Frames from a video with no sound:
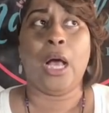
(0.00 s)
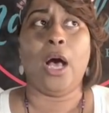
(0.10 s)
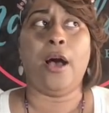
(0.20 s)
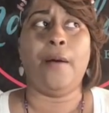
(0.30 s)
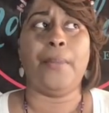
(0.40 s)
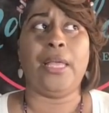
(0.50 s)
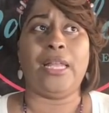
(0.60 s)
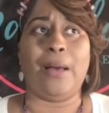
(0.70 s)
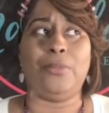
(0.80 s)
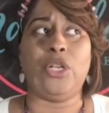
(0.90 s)
And
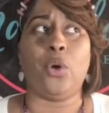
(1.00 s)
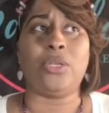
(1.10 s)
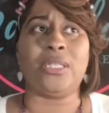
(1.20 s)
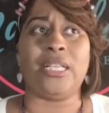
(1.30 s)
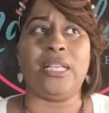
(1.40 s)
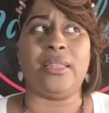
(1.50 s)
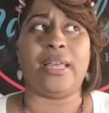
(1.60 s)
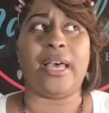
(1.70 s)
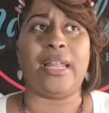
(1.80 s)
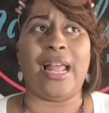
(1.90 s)
I'm noticing that